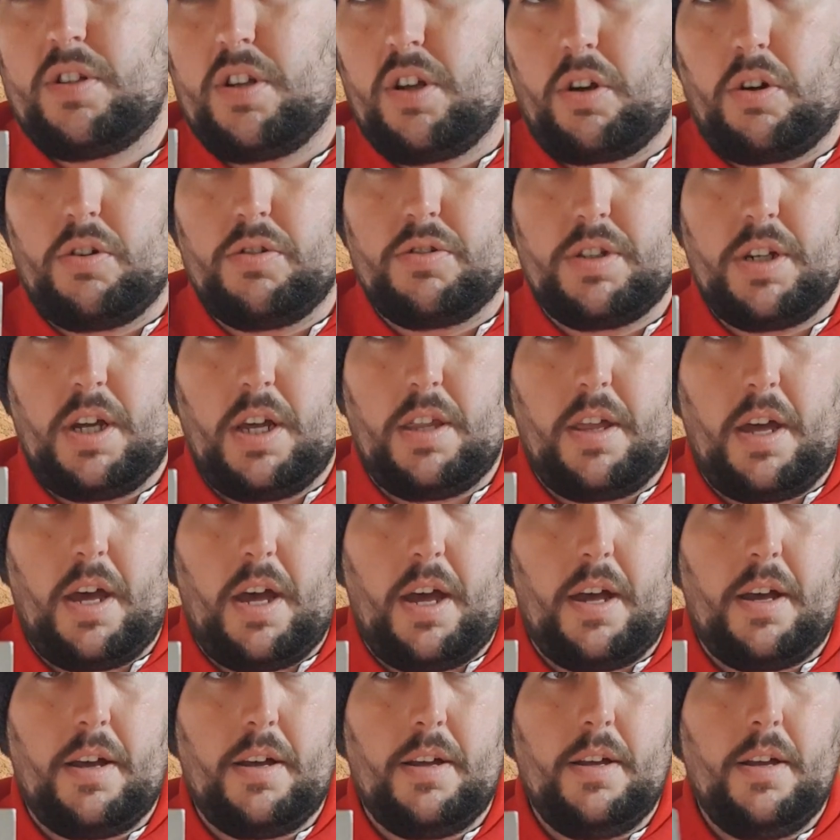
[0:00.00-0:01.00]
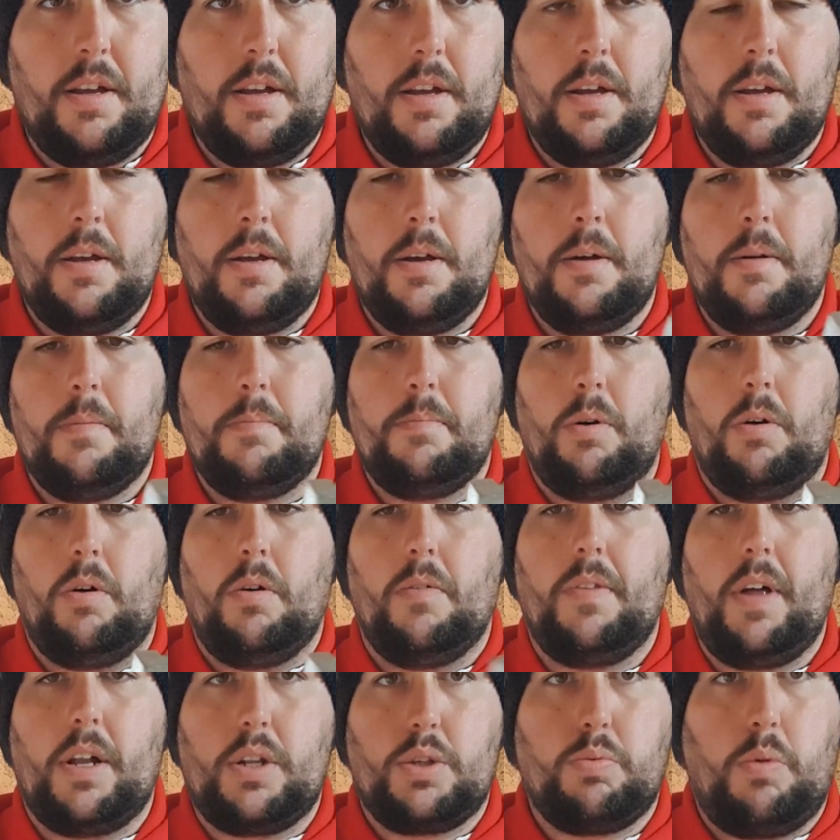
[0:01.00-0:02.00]
you could say, there,
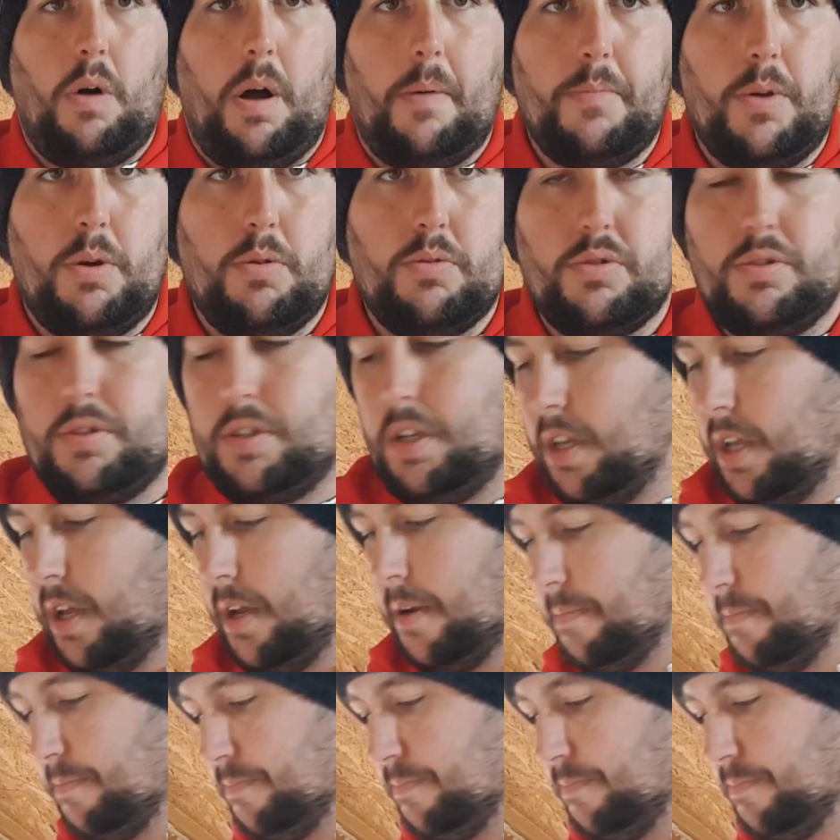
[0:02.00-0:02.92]
but that's what I'm using today.